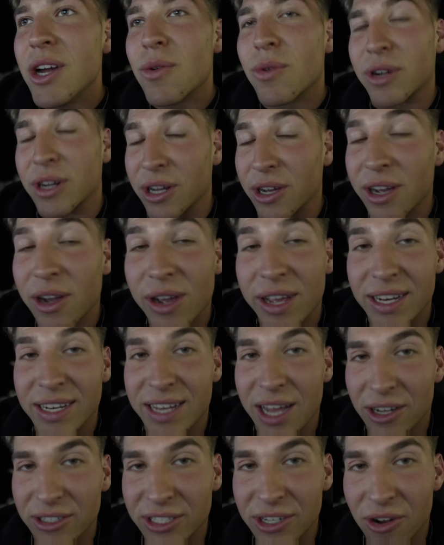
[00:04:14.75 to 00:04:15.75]
We're gonna go hit
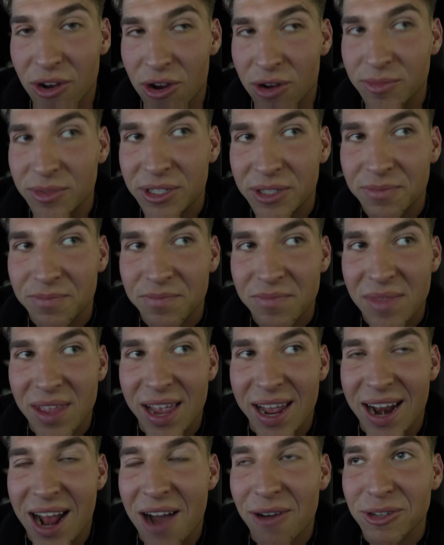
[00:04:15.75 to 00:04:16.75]
Delton Arms,
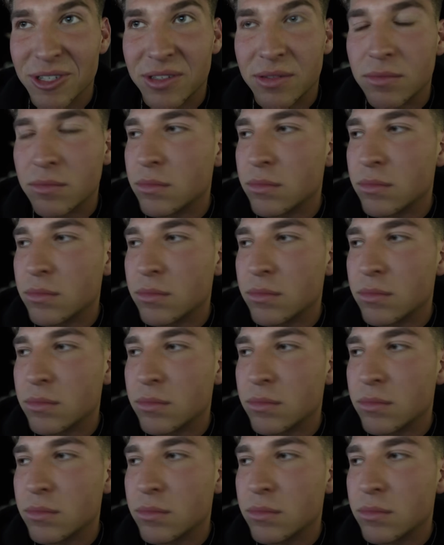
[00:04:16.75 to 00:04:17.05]
and I was